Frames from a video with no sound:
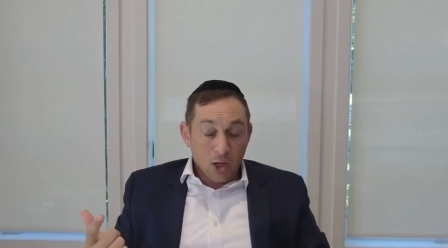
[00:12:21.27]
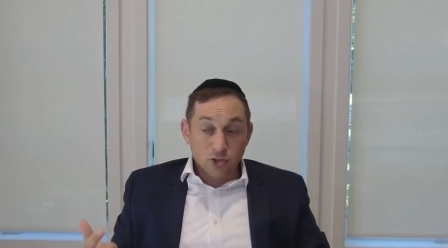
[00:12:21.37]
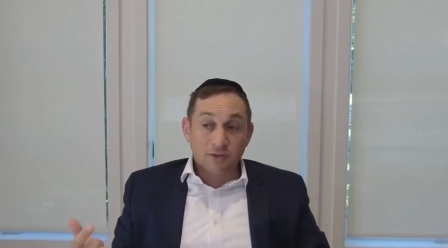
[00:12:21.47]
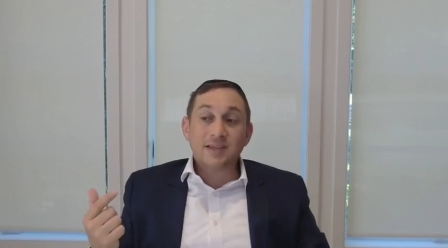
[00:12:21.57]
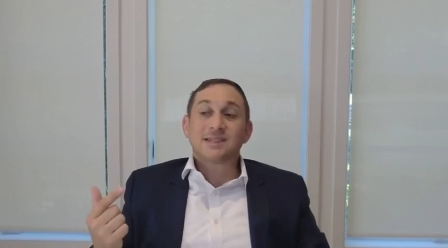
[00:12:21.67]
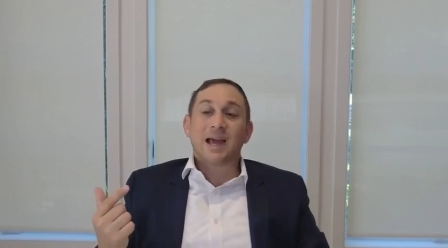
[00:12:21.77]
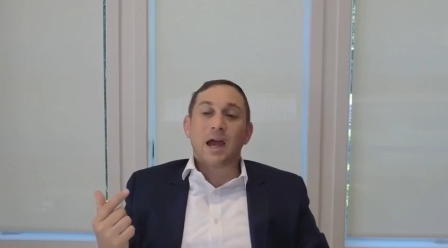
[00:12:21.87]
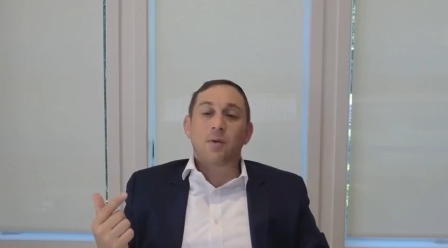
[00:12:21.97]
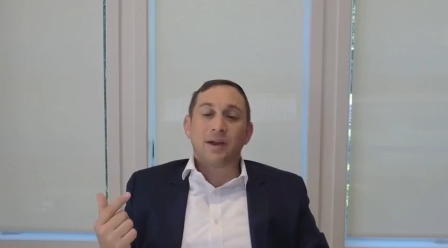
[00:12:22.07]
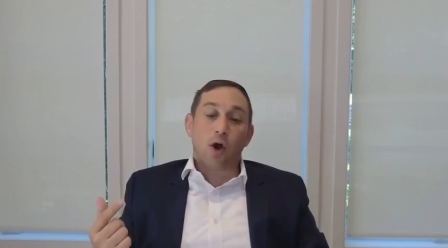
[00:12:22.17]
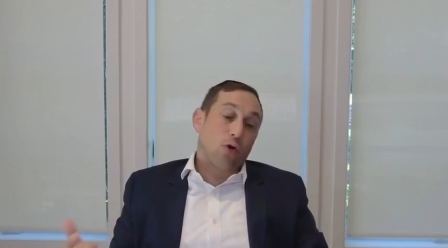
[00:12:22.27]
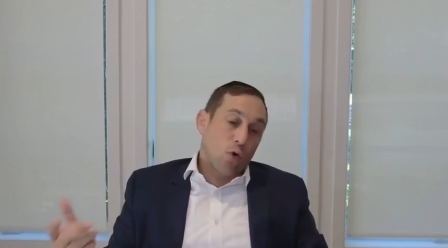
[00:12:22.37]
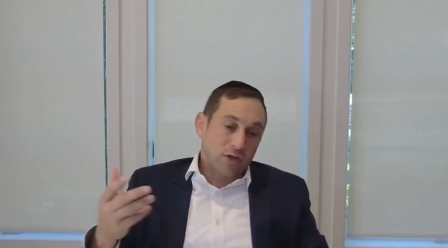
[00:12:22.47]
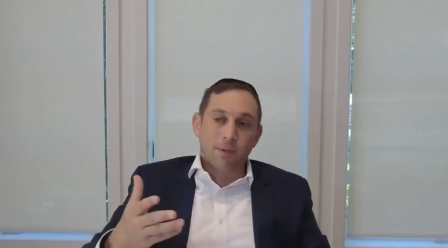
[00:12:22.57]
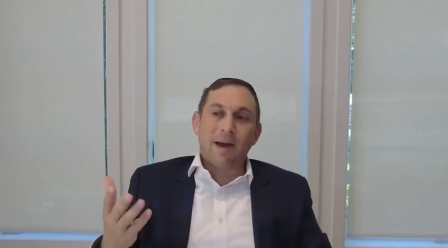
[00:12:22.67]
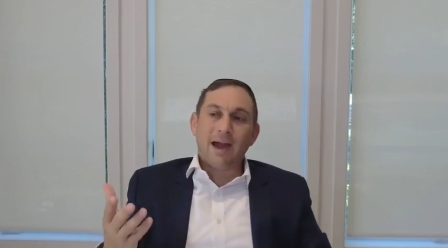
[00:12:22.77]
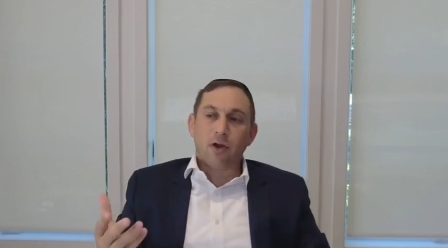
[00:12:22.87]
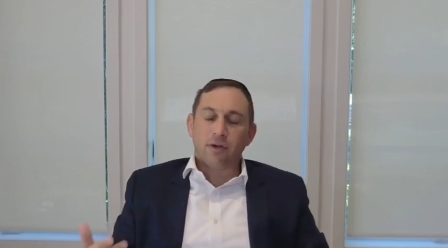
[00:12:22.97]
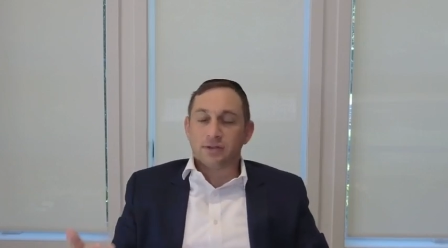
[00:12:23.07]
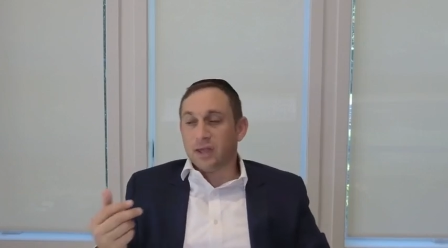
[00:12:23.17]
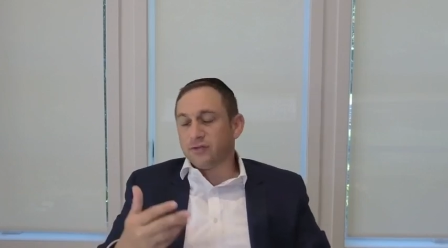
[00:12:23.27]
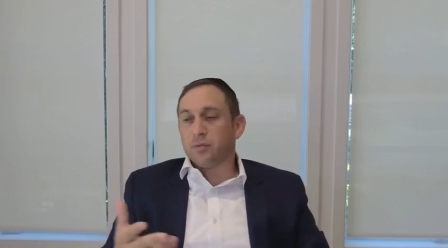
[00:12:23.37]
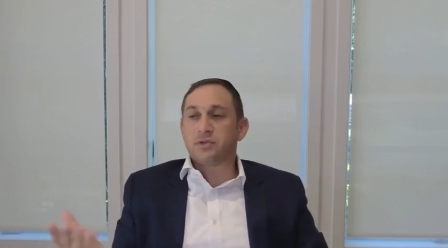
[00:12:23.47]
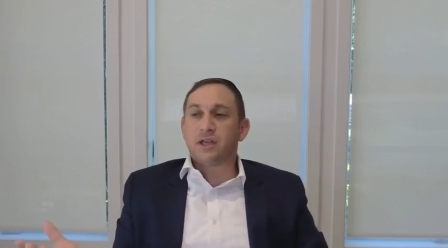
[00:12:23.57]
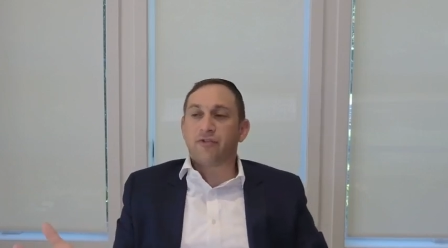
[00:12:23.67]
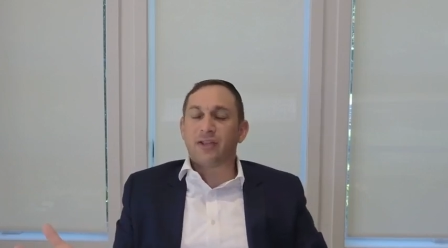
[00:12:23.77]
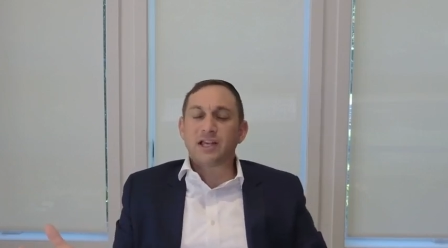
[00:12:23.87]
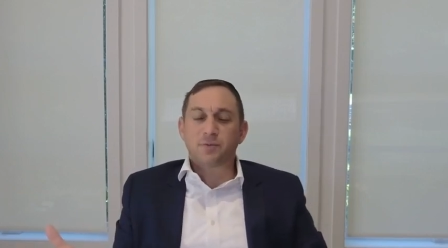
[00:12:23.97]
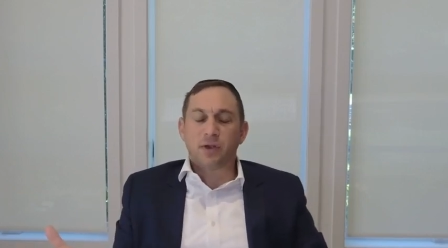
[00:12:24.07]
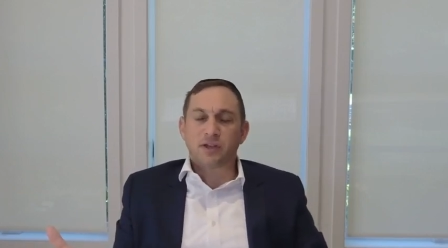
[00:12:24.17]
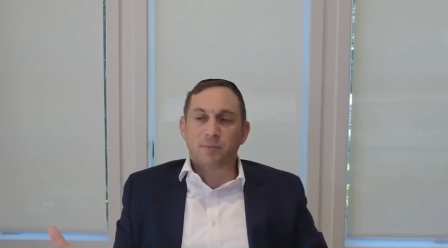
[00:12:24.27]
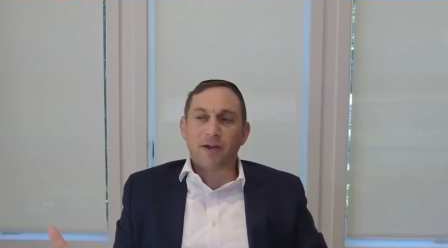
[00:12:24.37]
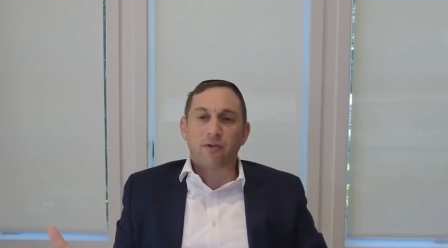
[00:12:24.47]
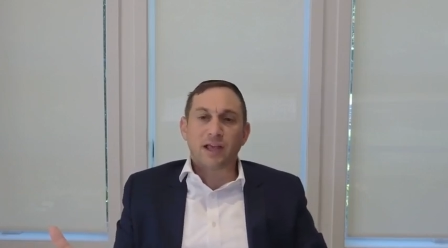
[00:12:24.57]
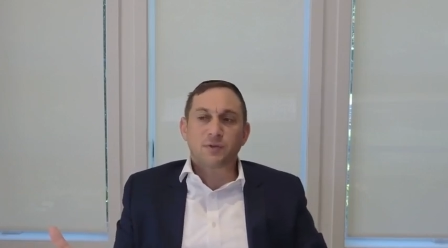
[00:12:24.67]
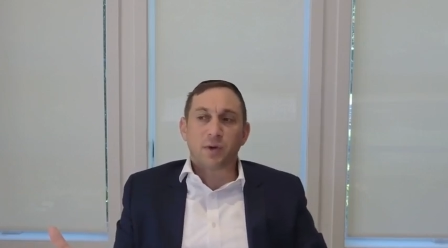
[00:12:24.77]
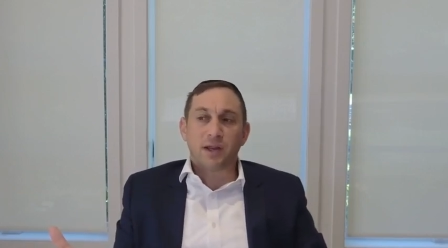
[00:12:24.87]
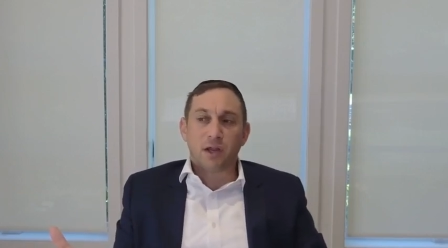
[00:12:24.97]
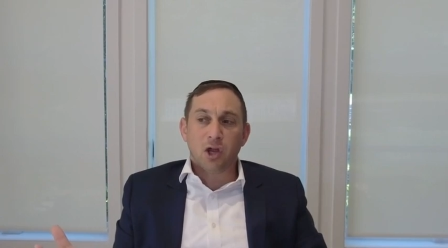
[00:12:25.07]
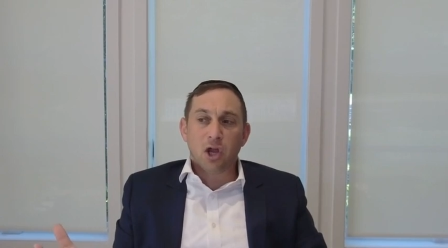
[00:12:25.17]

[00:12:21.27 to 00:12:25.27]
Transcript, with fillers: So this guy right now, or he's a buyer, he has to sell for less, he has to buy for less money.